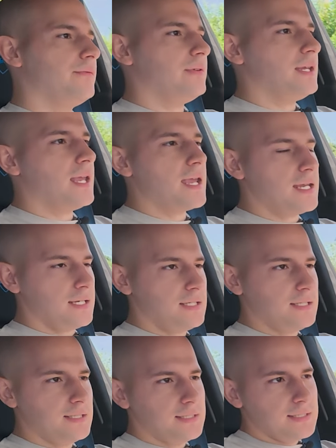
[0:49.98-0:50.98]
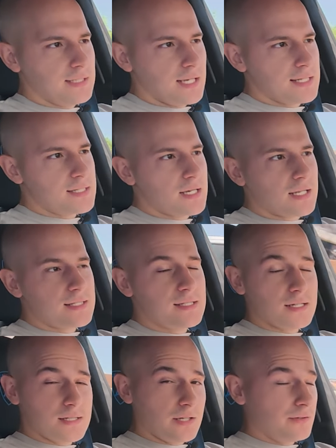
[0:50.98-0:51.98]
V8. It's got
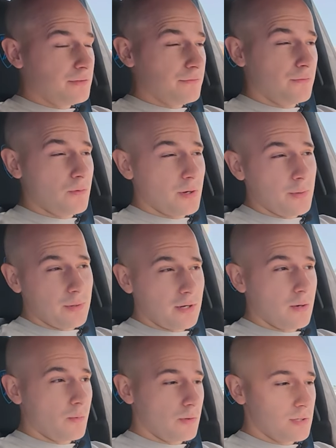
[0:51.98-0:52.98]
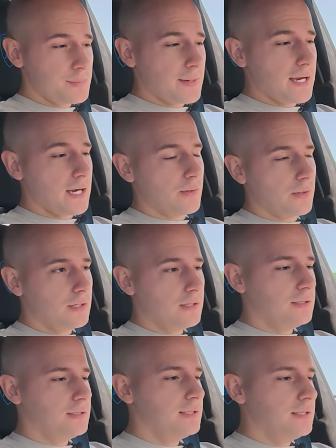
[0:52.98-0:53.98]
641 horsepower.
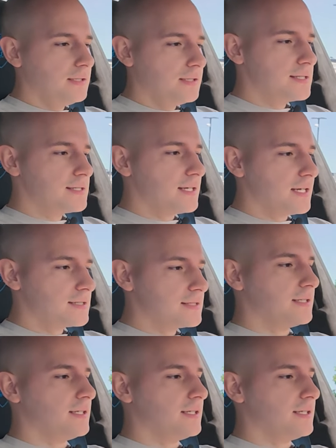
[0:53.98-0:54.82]
Let's test